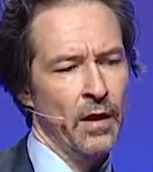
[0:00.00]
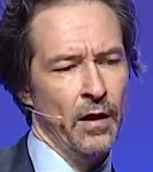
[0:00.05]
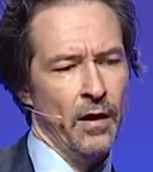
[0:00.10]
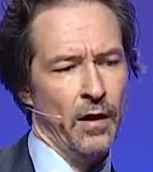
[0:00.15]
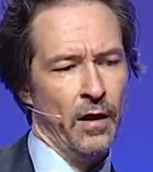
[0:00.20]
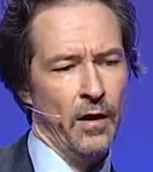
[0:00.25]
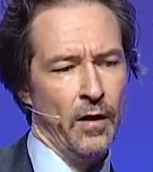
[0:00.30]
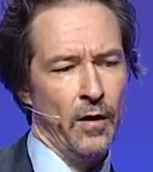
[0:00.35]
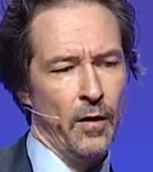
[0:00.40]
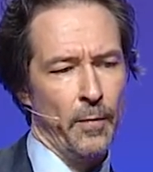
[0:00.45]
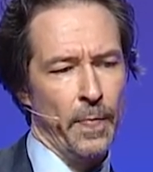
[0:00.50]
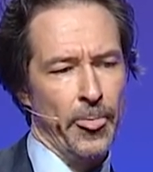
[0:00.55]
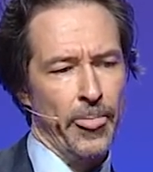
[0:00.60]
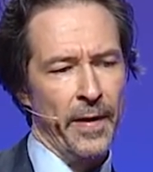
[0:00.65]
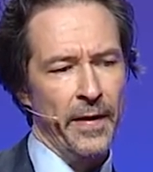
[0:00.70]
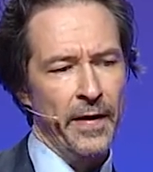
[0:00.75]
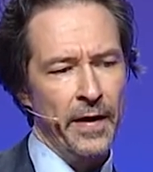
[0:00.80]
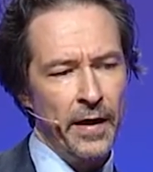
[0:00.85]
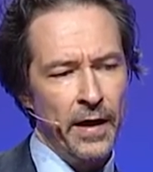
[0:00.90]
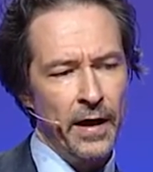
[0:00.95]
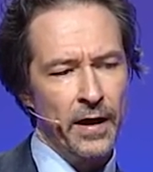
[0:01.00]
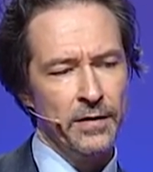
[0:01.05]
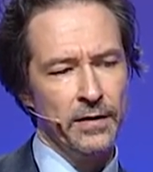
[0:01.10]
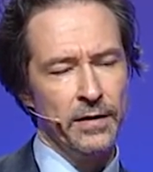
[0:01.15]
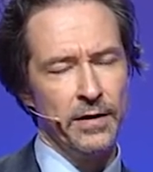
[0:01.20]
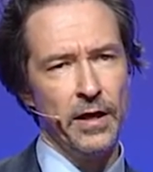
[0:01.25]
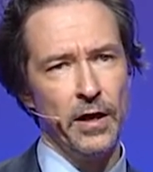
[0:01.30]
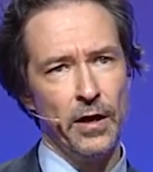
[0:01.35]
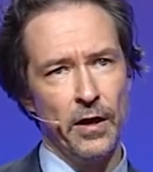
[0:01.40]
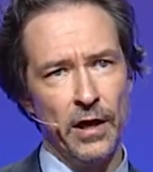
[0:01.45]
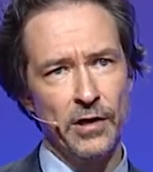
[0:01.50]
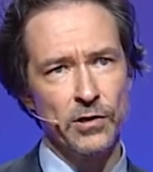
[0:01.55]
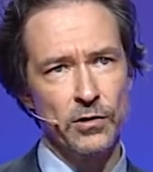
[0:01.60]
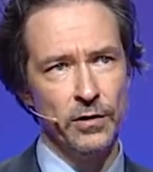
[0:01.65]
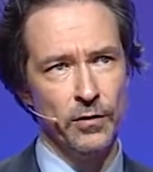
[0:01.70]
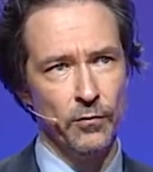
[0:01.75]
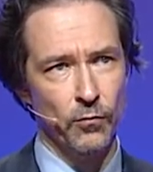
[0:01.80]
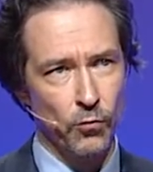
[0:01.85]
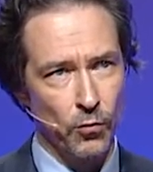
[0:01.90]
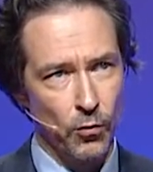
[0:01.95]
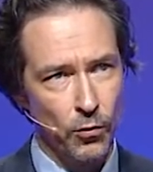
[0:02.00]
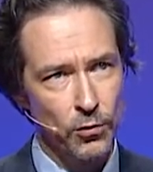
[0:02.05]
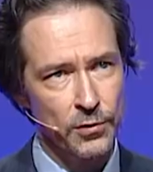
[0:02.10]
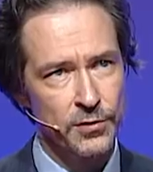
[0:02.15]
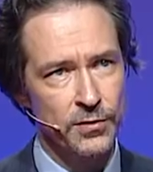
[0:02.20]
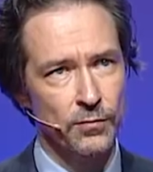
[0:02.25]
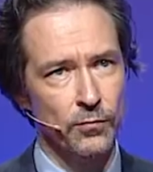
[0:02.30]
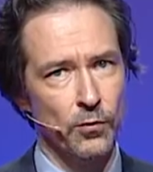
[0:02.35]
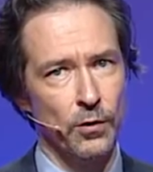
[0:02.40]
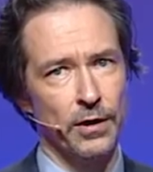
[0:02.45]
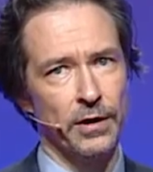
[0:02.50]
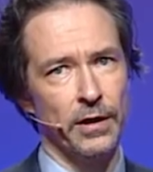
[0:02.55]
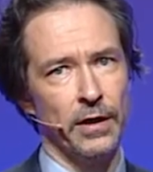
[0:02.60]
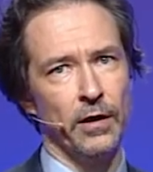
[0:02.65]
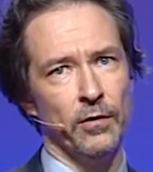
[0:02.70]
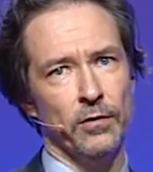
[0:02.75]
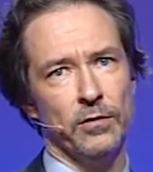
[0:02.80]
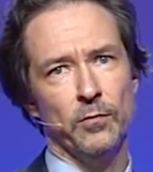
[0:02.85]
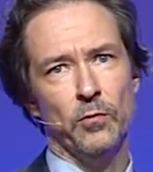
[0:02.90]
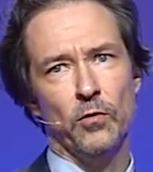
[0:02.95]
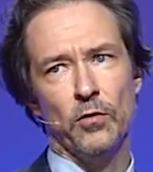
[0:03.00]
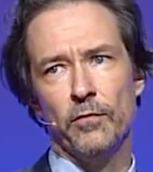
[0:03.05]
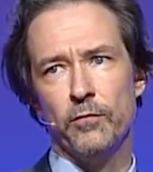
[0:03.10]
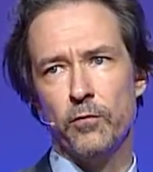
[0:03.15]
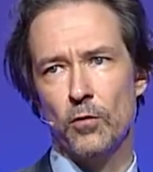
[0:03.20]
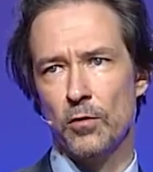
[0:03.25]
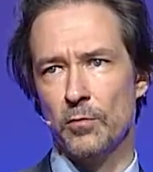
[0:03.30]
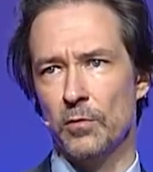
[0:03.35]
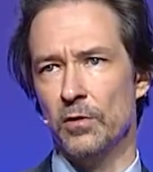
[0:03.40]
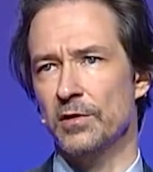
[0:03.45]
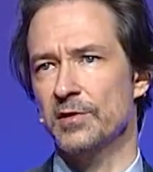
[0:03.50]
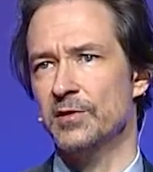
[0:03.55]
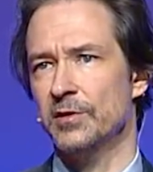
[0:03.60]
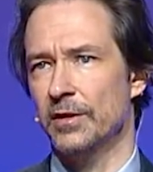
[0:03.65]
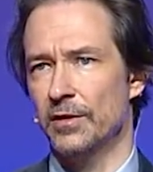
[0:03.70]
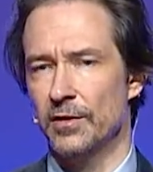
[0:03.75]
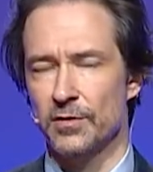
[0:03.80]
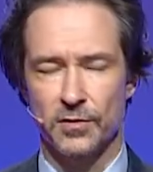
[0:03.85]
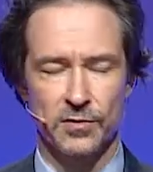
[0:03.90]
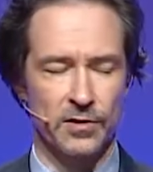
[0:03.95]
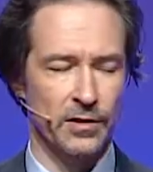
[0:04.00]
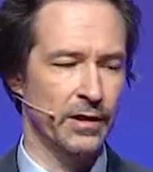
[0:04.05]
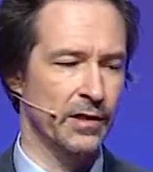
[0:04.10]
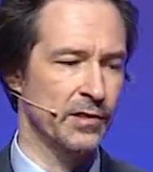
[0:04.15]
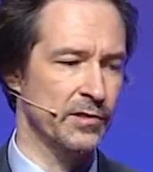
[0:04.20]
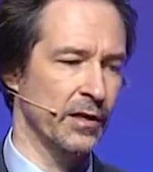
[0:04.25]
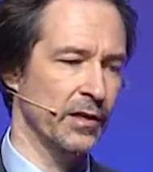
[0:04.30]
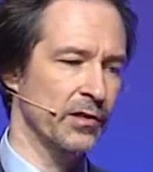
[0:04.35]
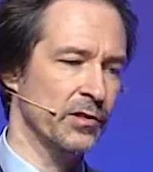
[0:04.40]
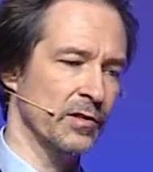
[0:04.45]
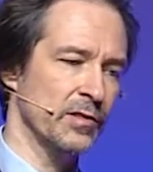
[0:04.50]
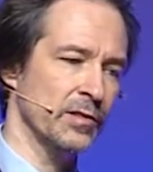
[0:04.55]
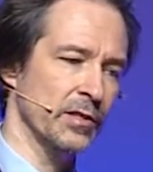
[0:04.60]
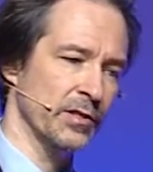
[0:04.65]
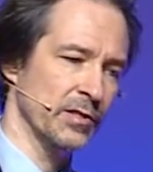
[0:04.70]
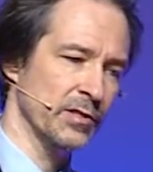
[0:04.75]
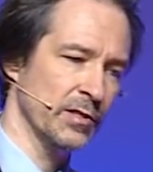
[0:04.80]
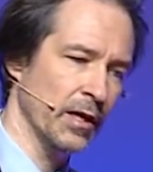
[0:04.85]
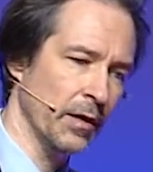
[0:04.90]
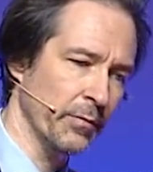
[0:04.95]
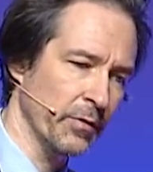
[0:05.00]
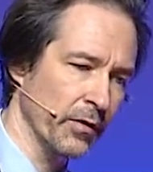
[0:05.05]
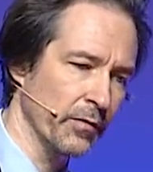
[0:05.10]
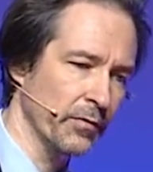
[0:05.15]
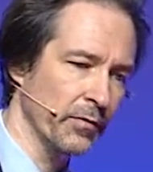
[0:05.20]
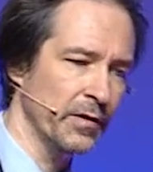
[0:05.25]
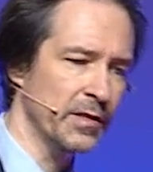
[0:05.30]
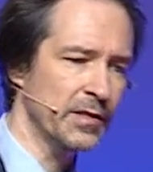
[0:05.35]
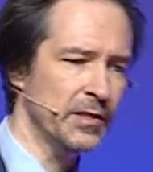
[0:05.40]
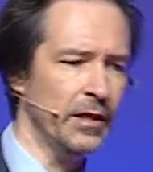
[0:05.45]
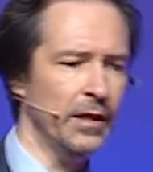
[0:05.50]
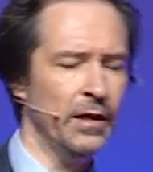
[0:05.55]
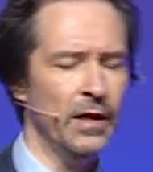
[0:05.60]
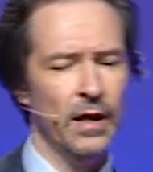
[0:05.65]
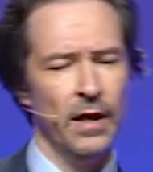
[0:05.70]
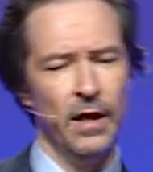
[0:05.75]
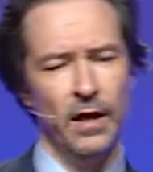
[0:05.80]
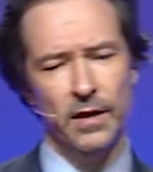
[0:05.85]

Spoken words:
And they are actually also working on more formal standards organizations such as W3C.